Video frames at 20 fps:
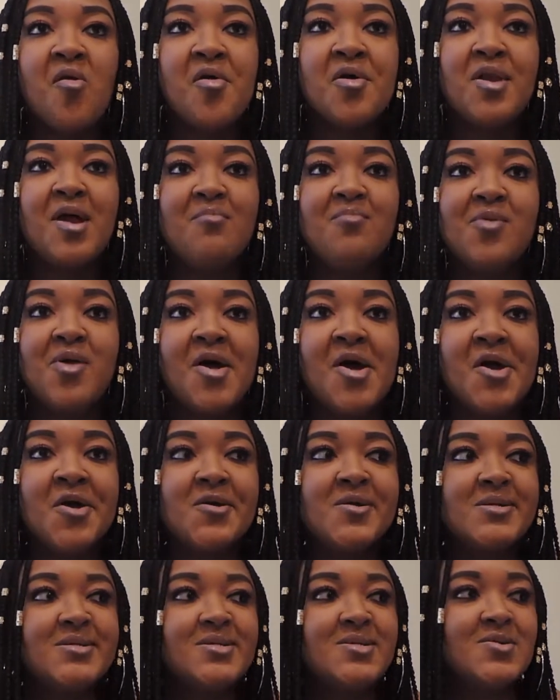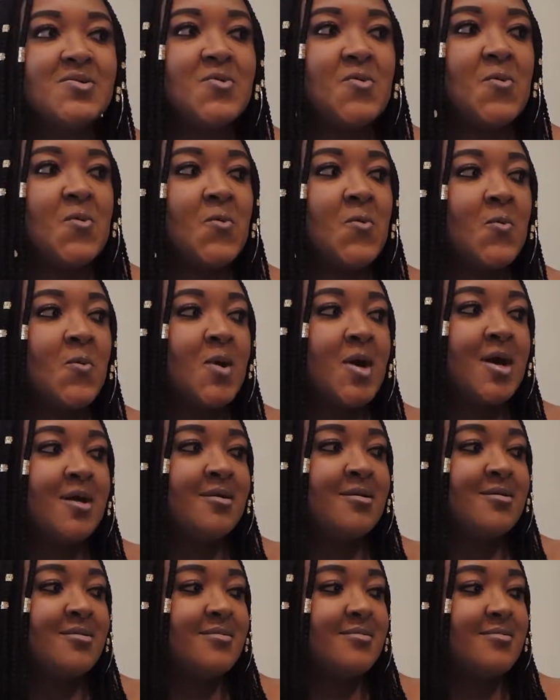and I'm like, oh,
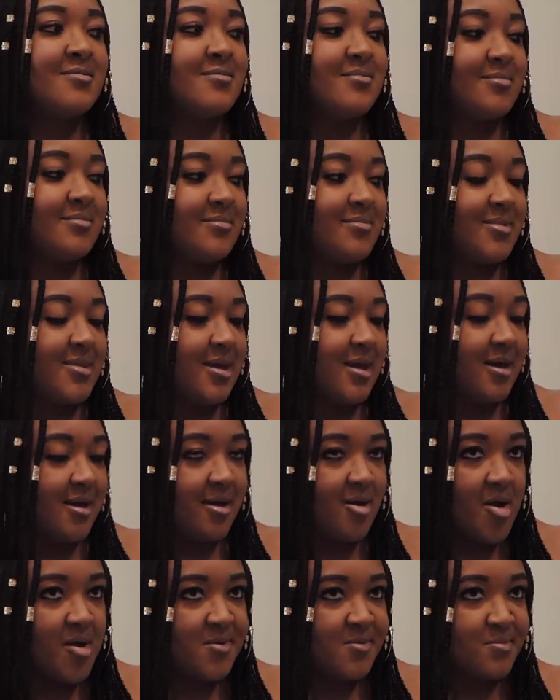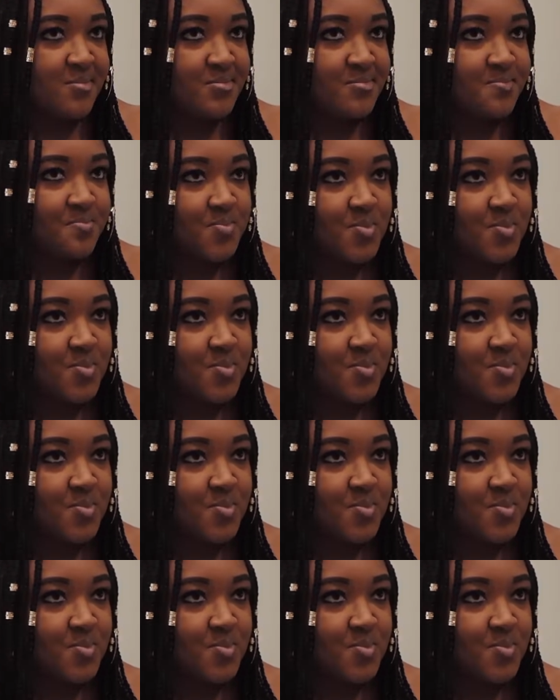what the...